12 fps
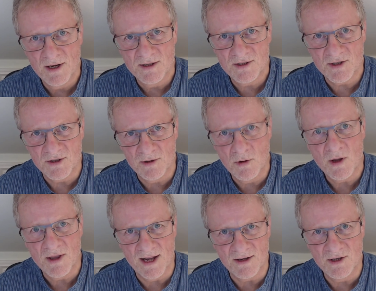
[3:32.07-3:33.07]
to
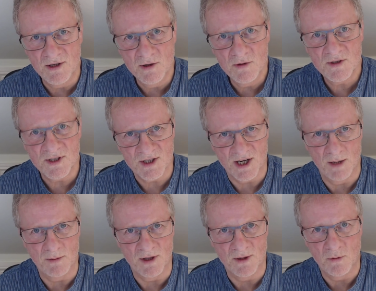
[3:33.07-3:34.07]
then use the time
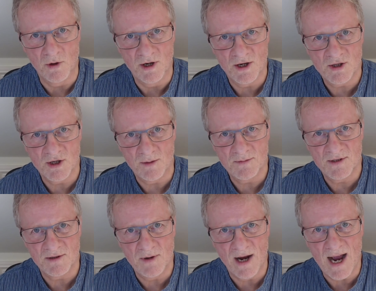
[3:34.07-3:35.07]
on the workshop
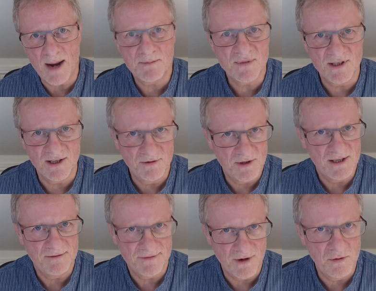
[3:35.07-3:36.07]
to absolutely
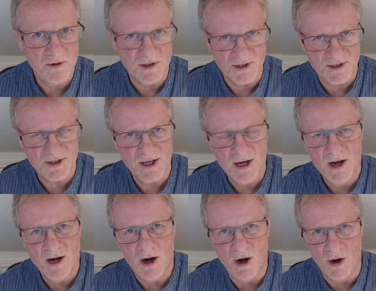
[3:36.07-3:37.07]
focus
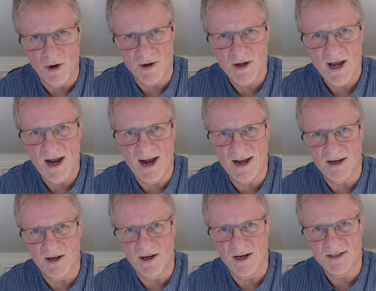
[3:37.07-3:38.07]
on
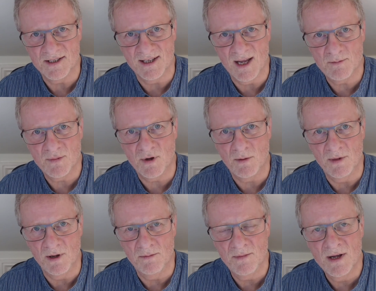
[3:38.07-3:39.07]
analysing that
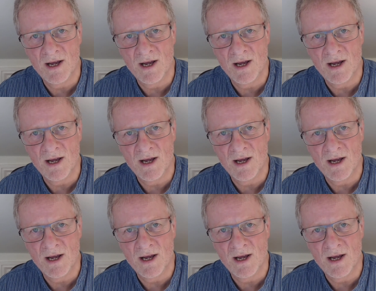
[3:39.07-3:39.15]
problem